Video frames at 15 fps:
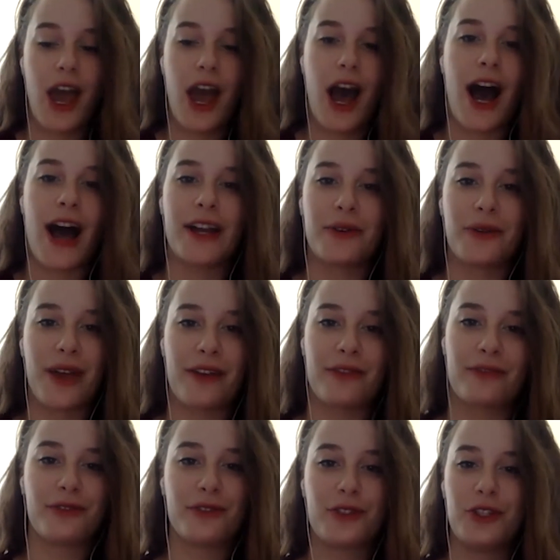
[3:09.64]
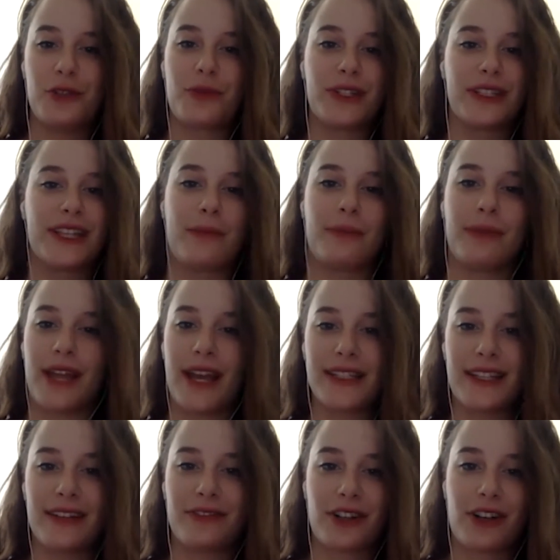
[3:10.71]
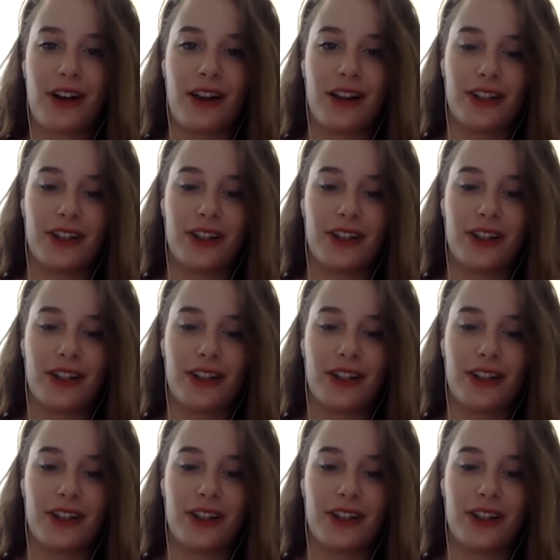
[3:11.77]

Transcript: I don't have super set plans after college,